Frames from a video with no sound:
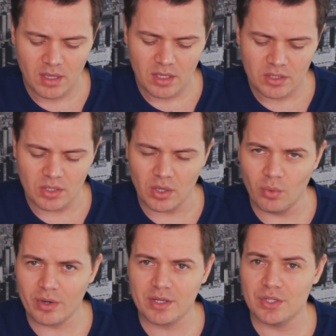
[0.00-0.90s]
So it
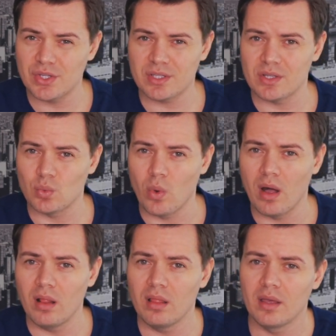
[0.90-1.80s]
works just as
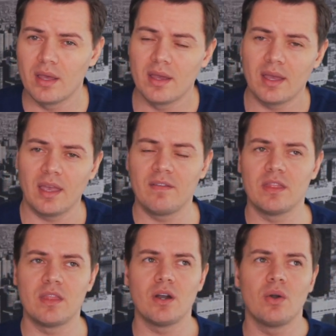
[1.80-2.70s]
well,
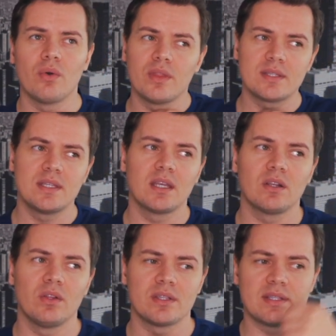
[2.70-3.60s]
even though the
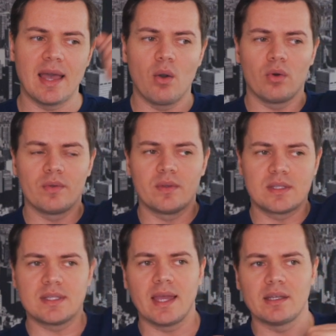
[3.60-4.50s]
signal is now
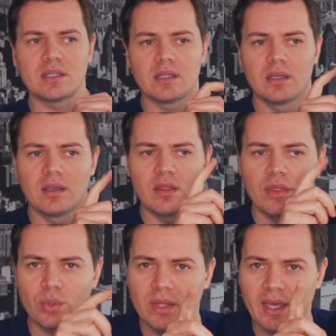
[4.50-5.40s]
sent
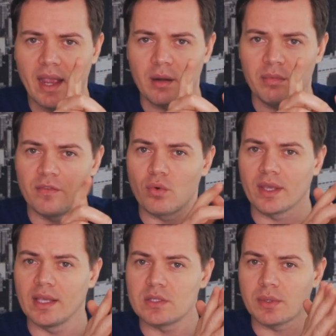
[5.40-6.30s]
through the air before
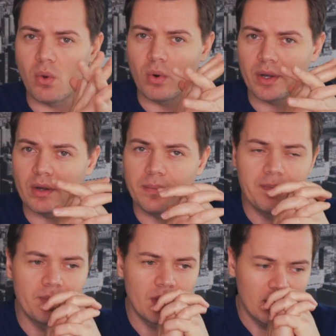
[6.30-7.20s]
it gets recorded.
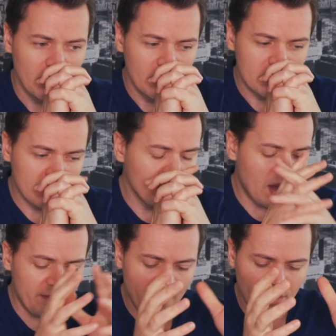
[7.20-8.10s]
So
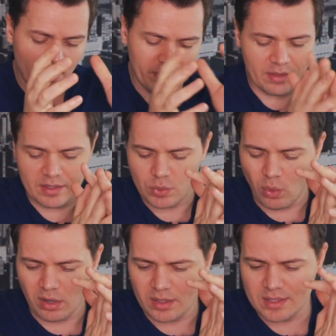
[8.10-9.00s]
I found out that this
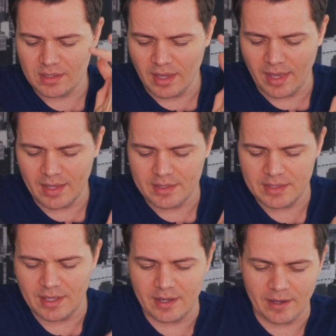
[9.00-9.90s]
works, and
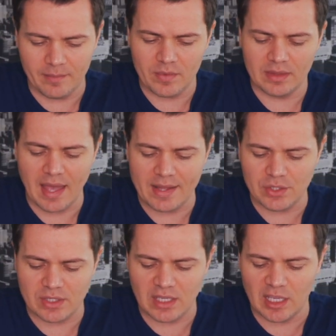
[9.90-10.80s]
that
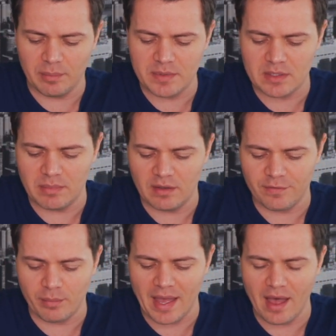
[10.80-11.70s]
just keeps me
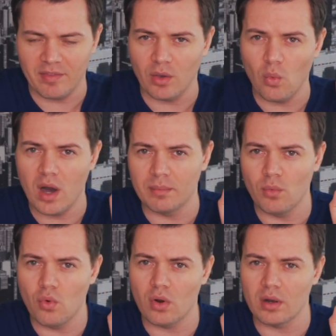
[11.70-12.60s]
from having one
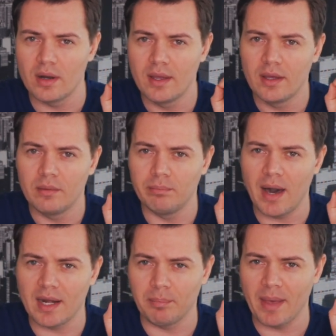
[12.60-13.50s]
more
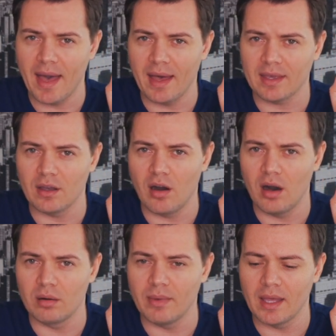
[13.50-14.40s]
body pack
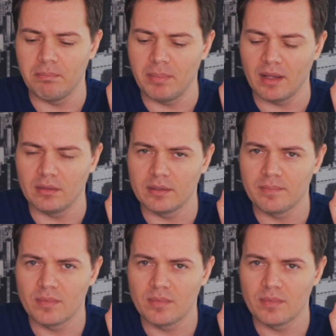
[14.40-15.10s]
on my belt.